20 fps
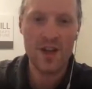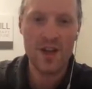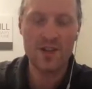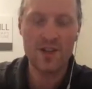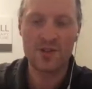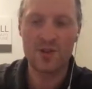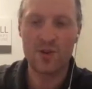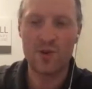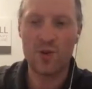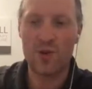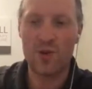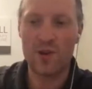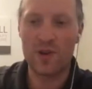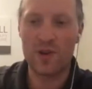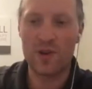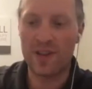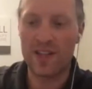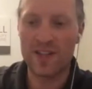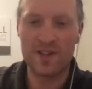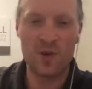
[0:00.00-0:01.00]

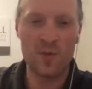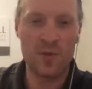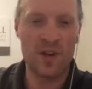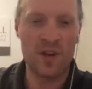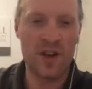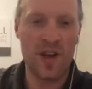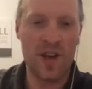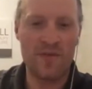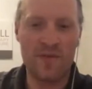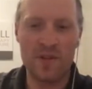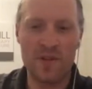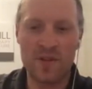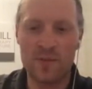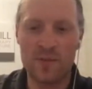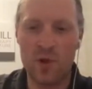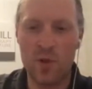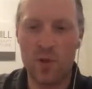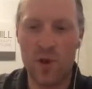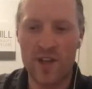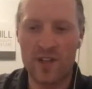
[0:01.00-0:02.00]
So let's open it up for
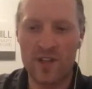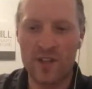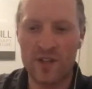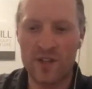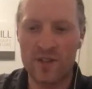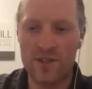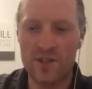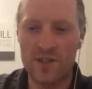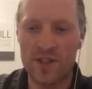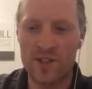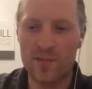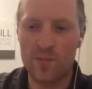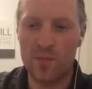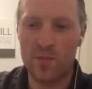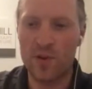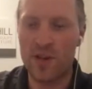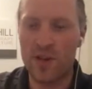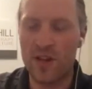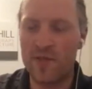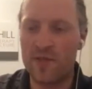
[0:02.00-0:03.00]
some questions.
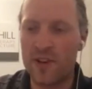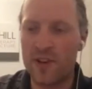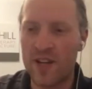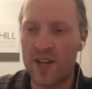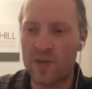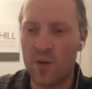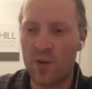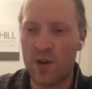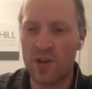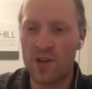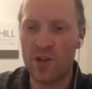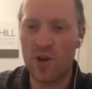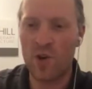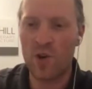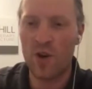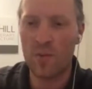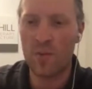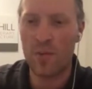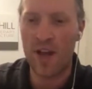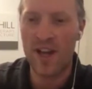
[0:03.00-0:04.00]
If you guys want to
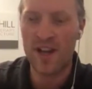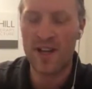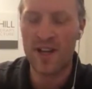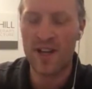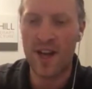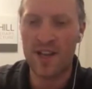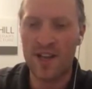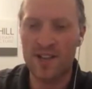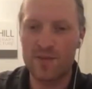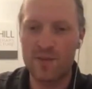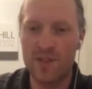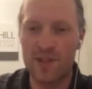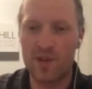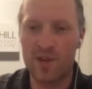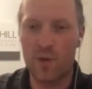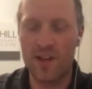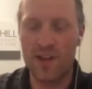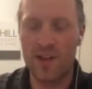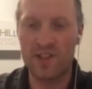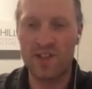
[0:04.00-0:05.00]
go on mic and ask me a
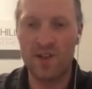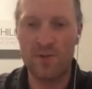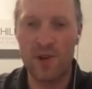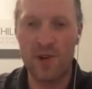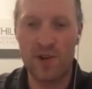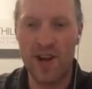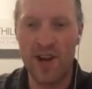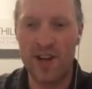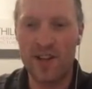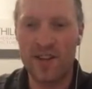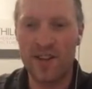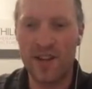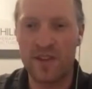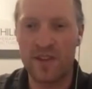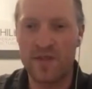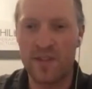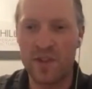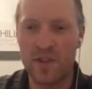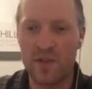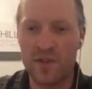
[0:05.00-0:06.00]
question about
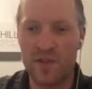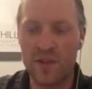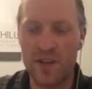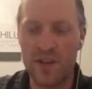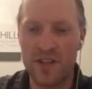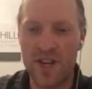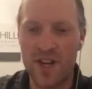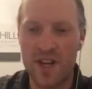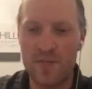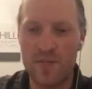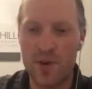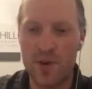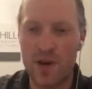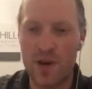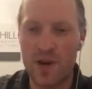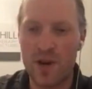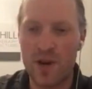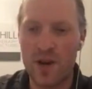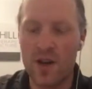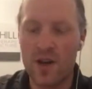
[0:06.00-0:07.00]
anything, feel free. Type
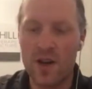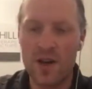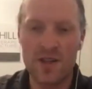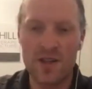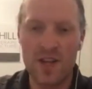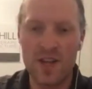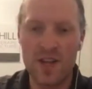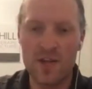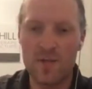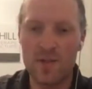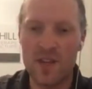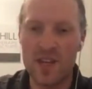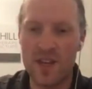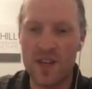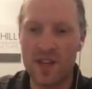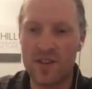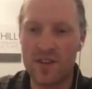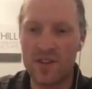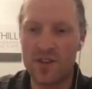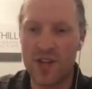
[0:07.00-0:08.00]

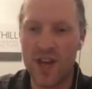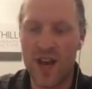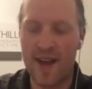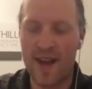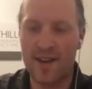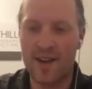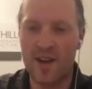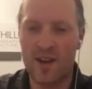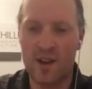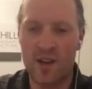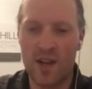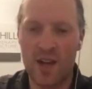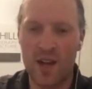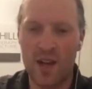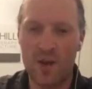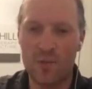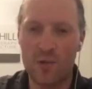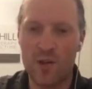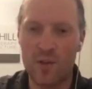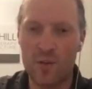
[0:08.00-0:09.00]
me in the chat
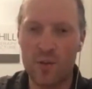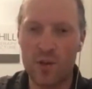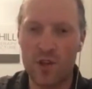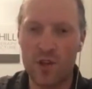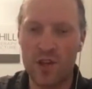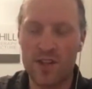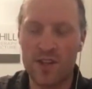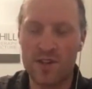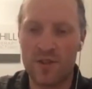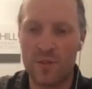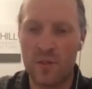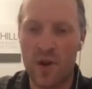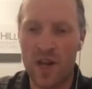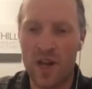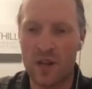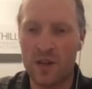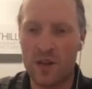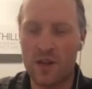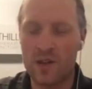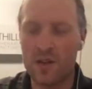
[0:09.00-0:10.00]
and we can put you guys on mic.